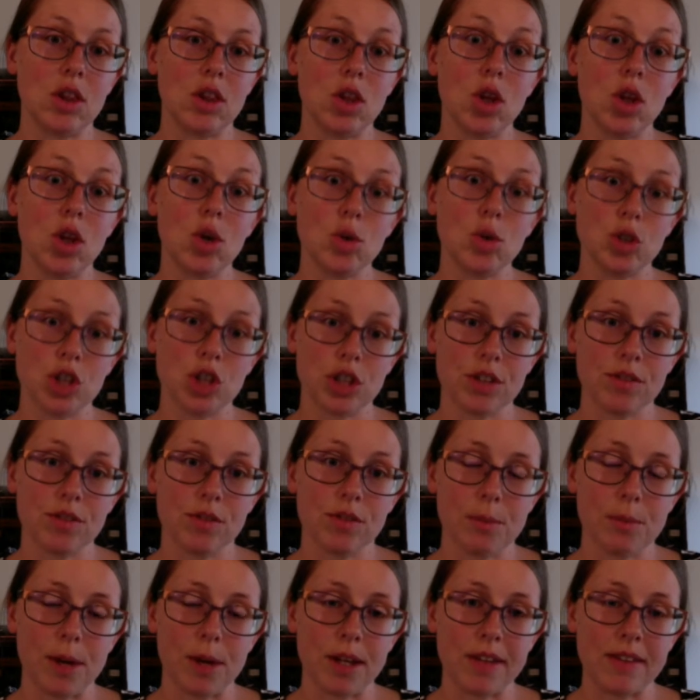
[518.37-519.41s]
lotion for
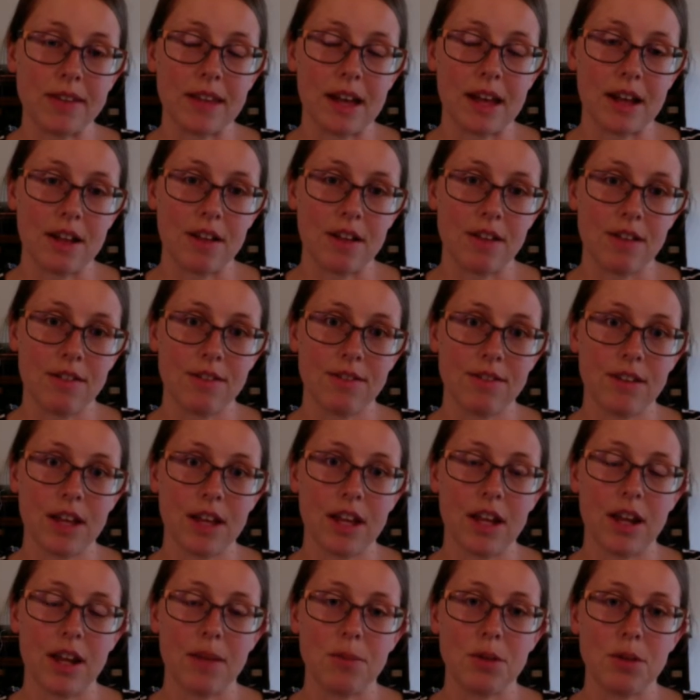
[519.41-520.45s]
myself,
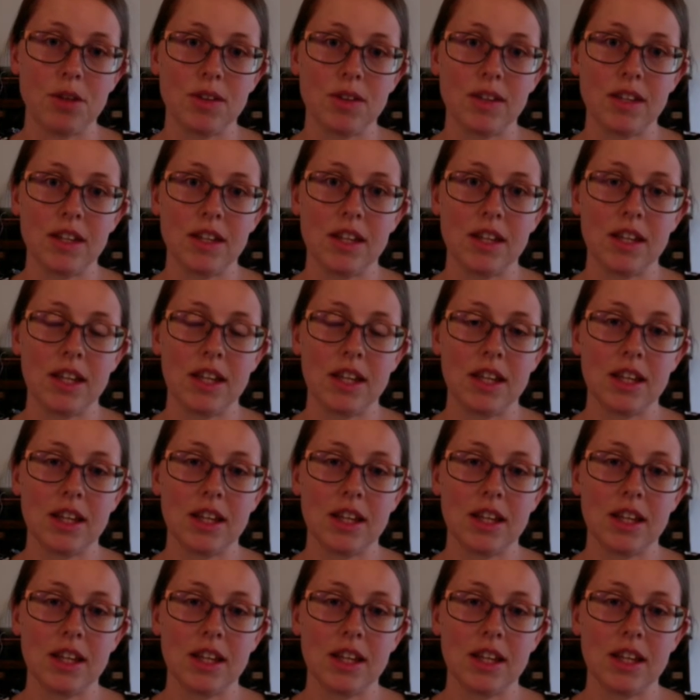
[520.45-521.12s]
and I'm using